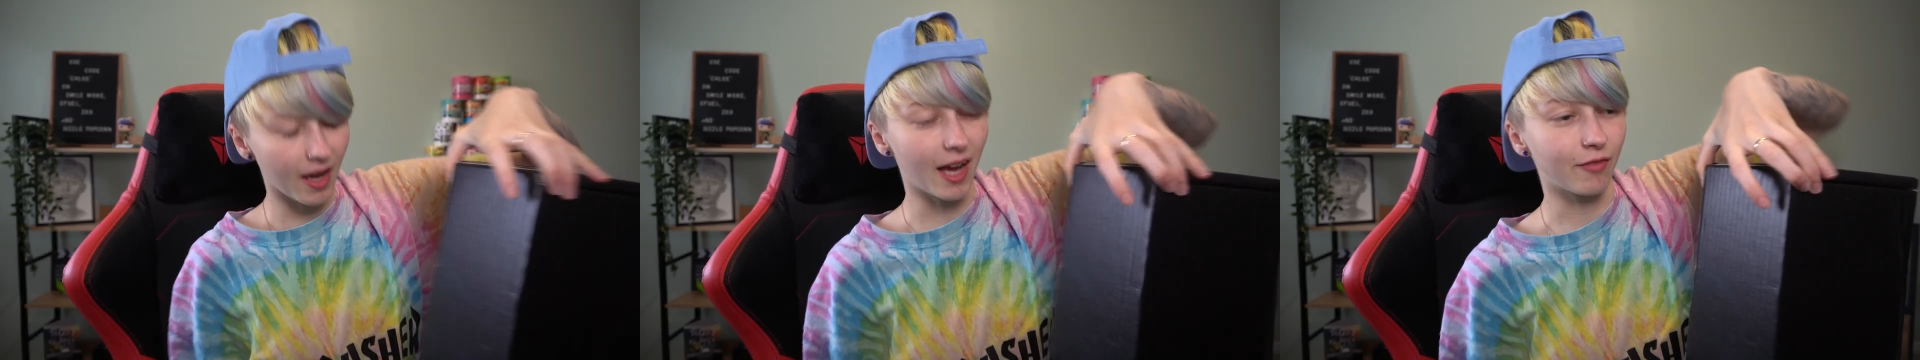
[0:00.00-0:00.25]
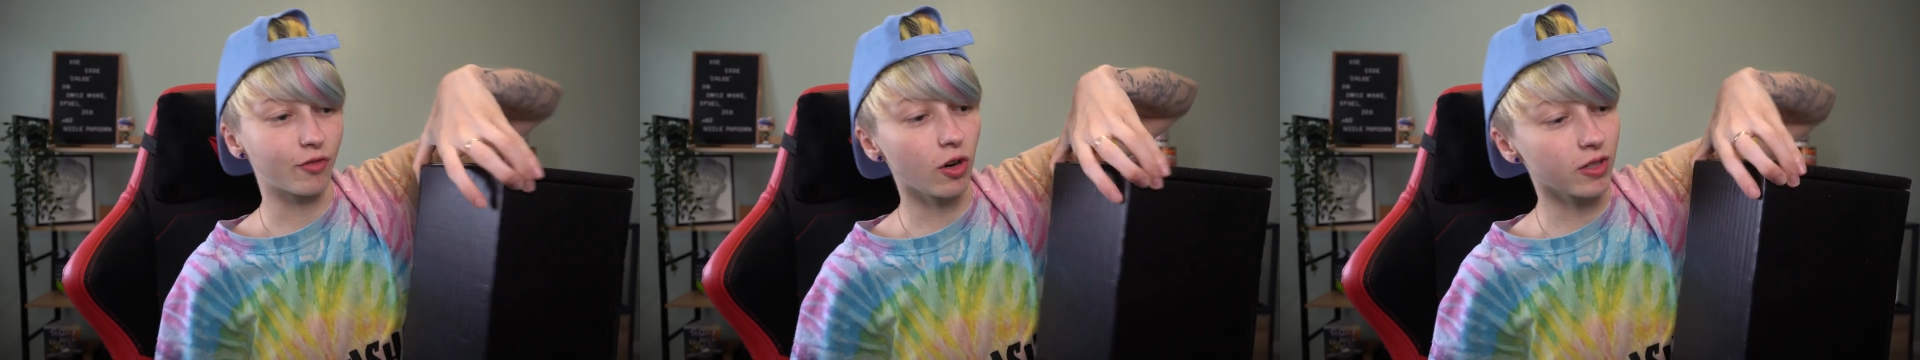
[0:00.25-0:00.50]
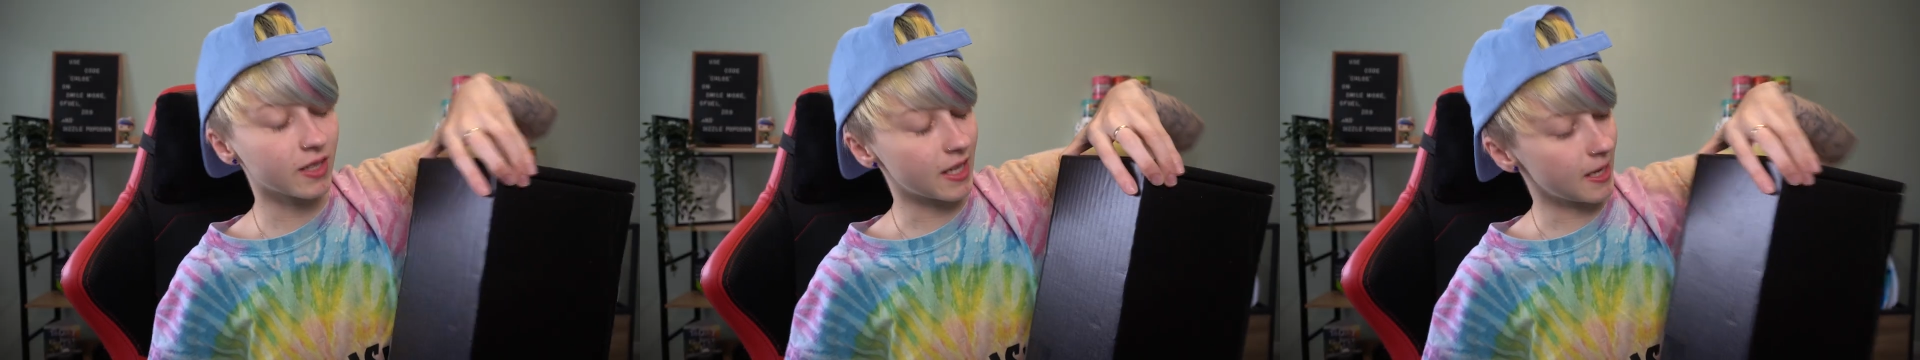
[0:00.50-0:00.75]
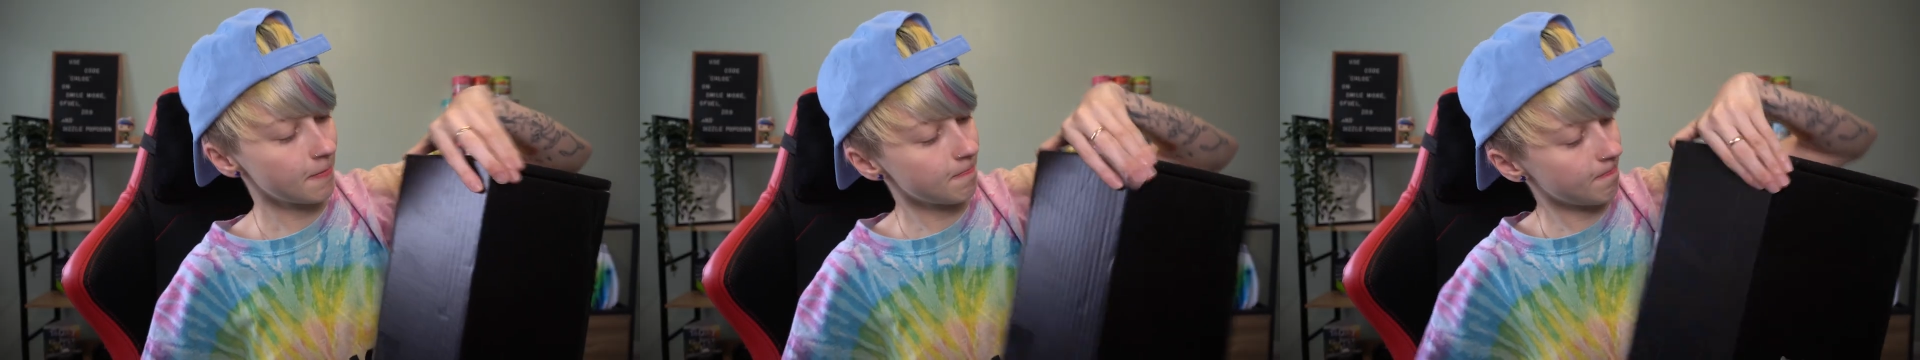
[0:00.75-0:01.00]
I've got to
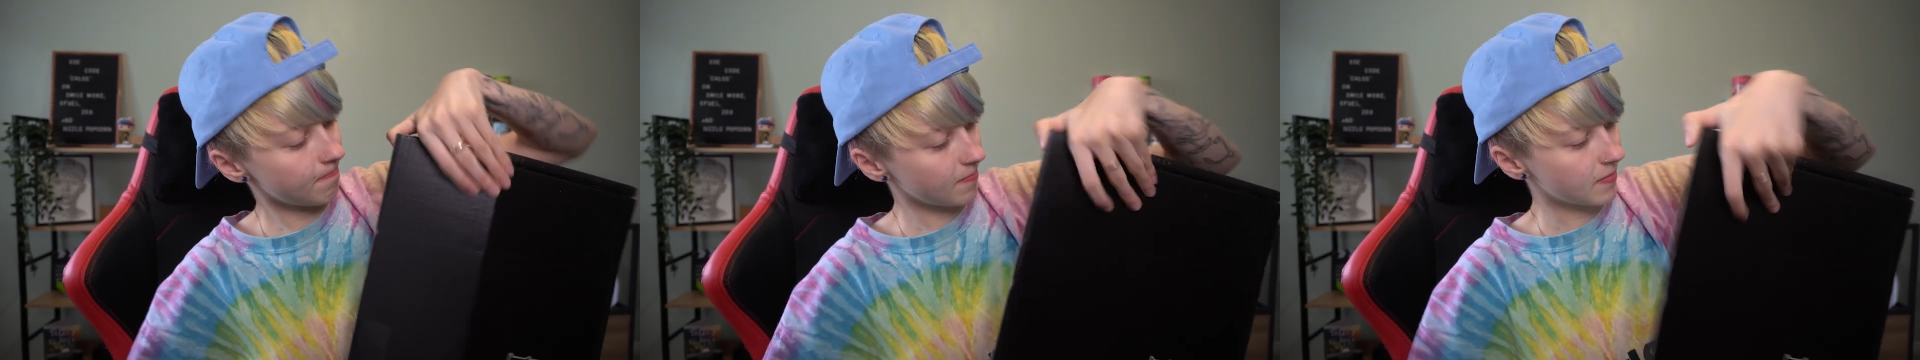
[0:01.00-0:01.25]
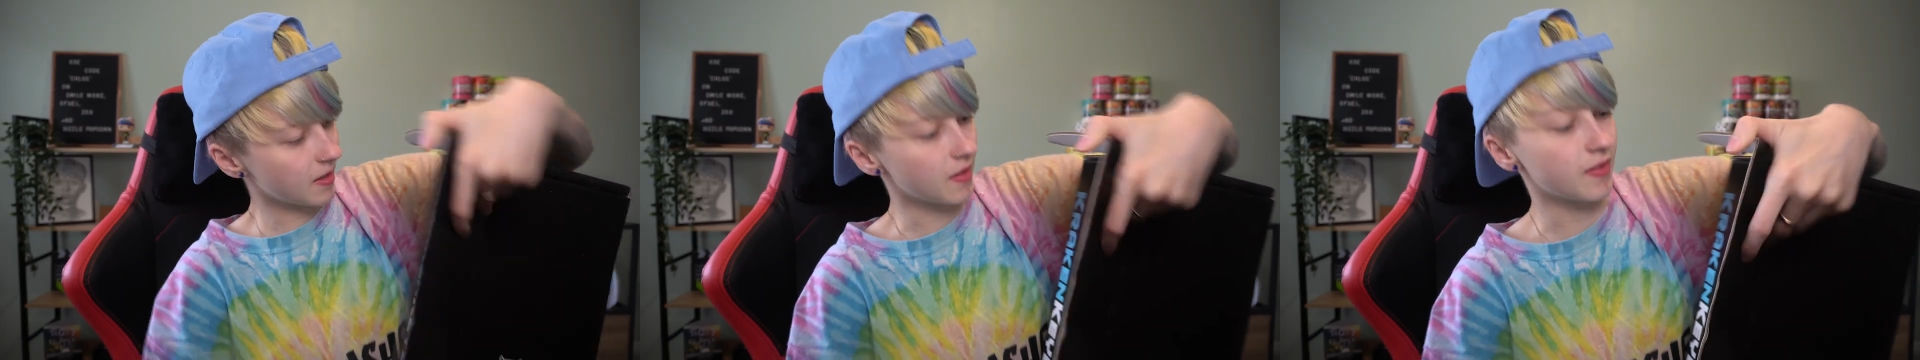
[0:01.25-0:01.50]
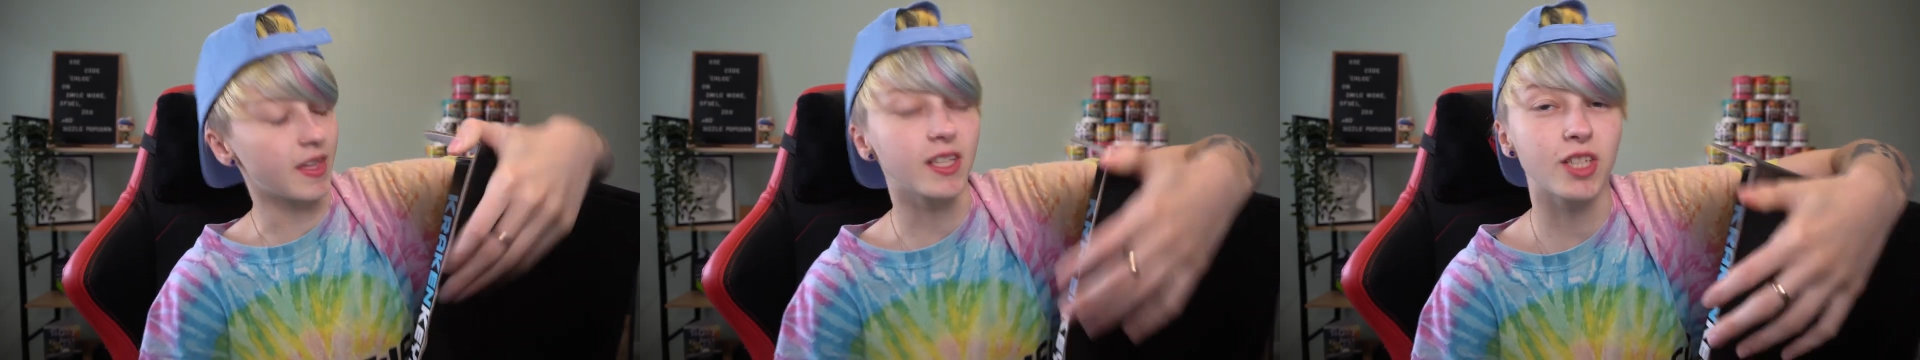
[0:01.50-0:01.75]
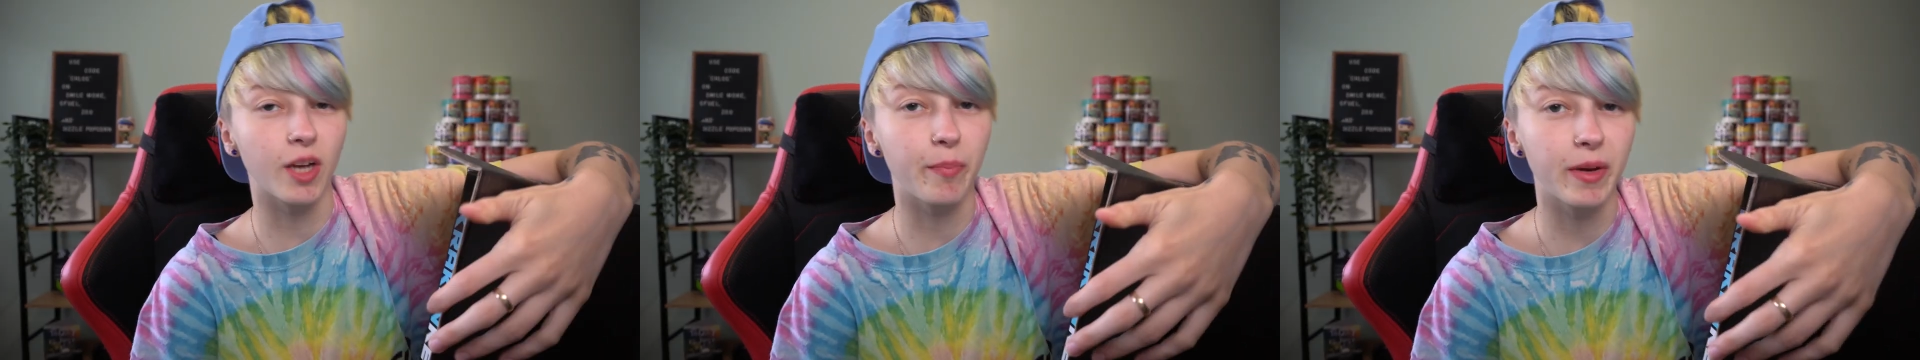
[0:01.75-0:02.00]
say,
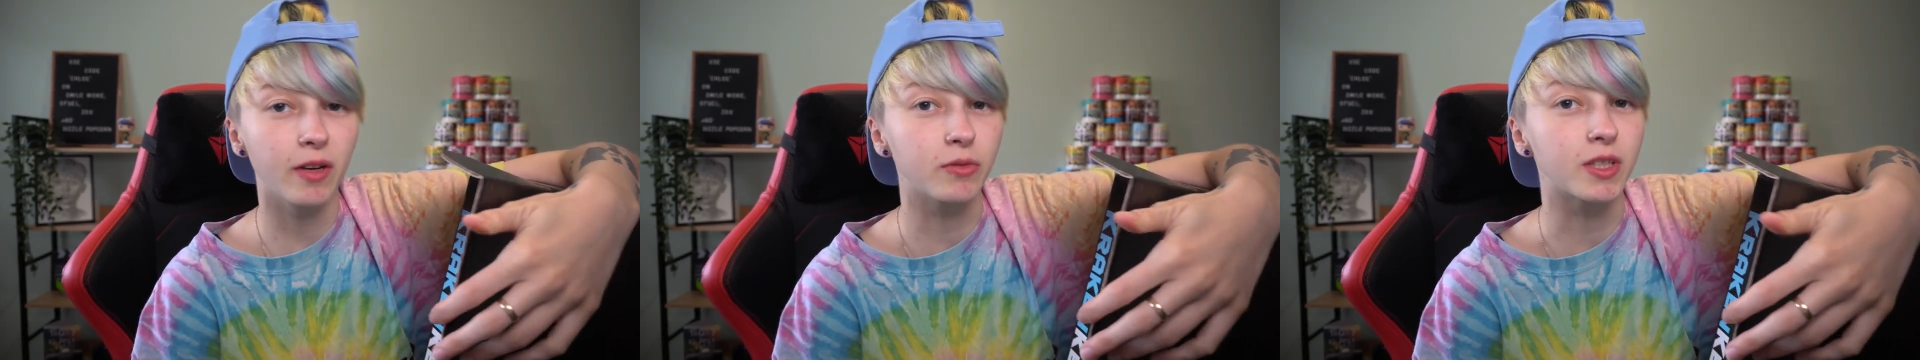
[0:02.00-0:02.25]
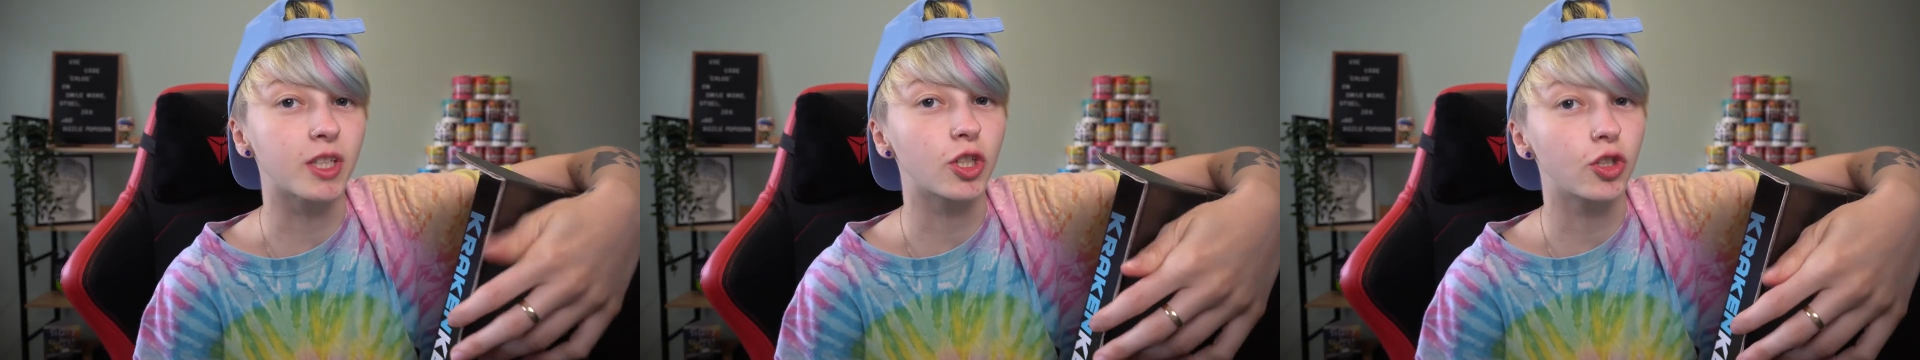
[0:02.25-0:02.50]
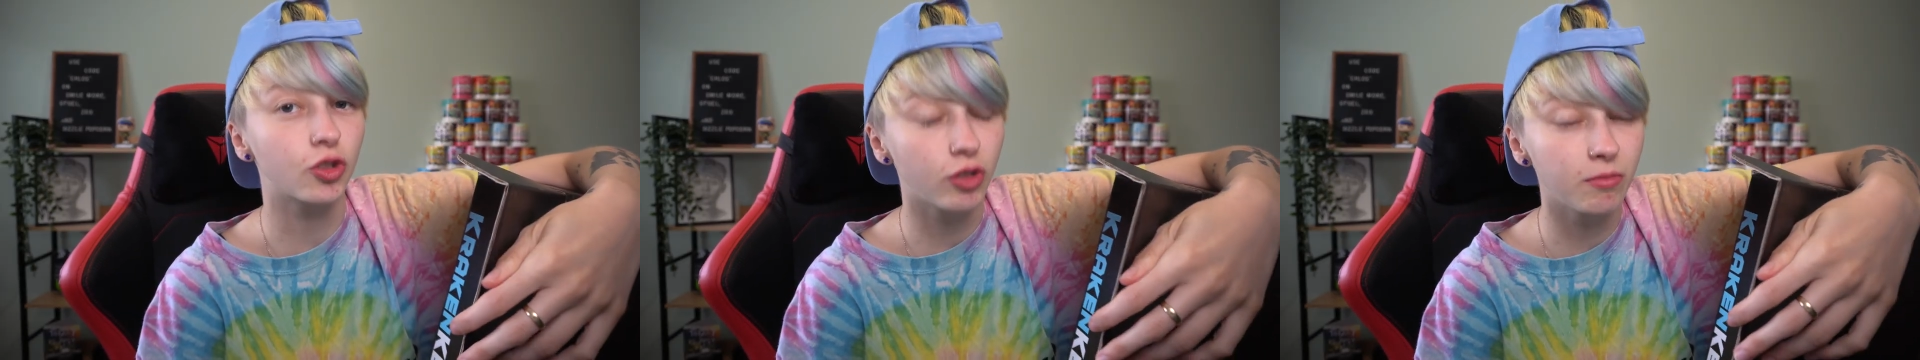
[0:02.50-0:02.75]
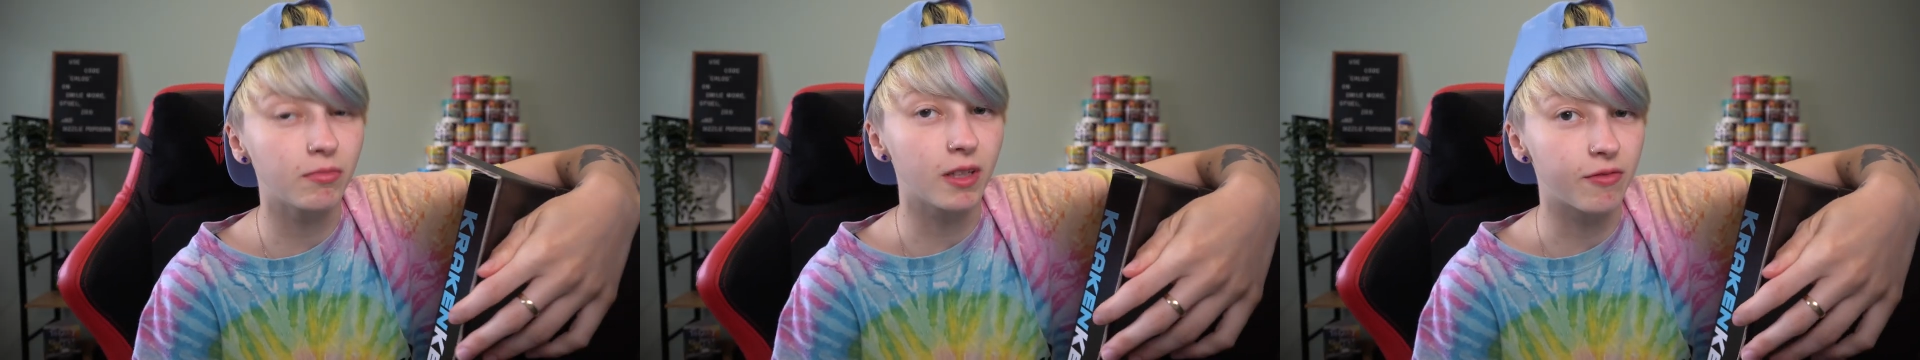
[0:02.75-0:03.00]
this shipping was
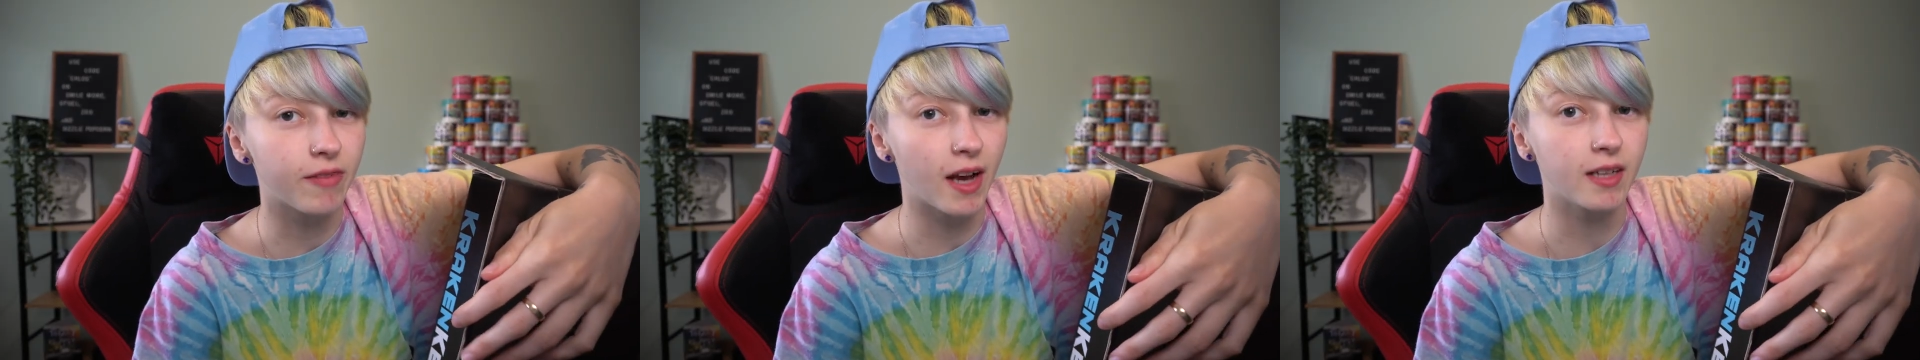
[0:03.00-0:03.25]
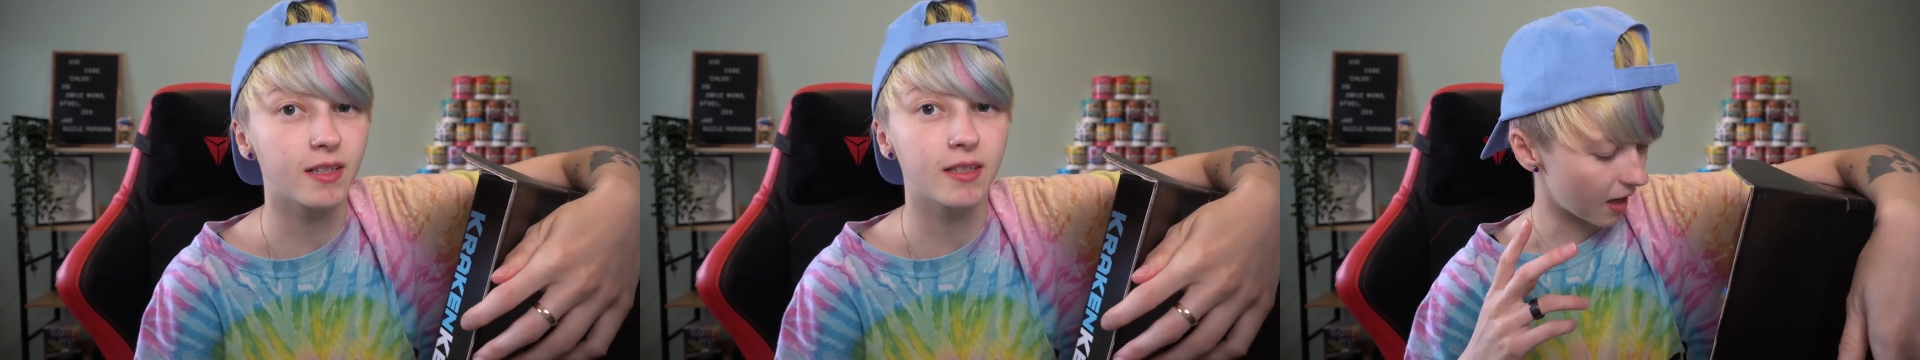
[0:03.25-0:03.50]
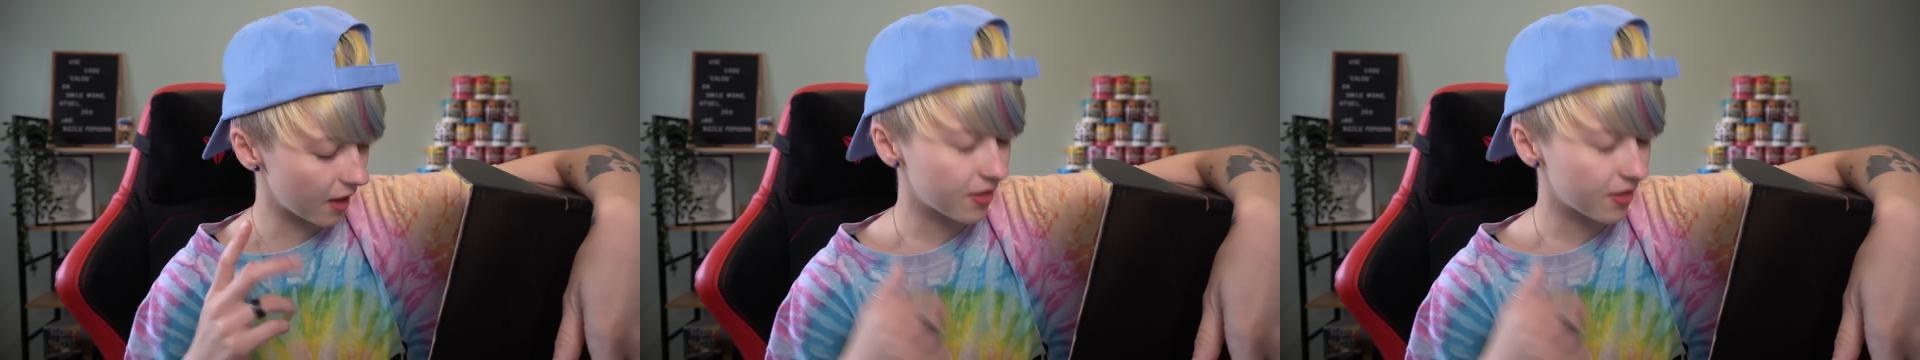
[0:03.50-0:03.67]
extremely fast.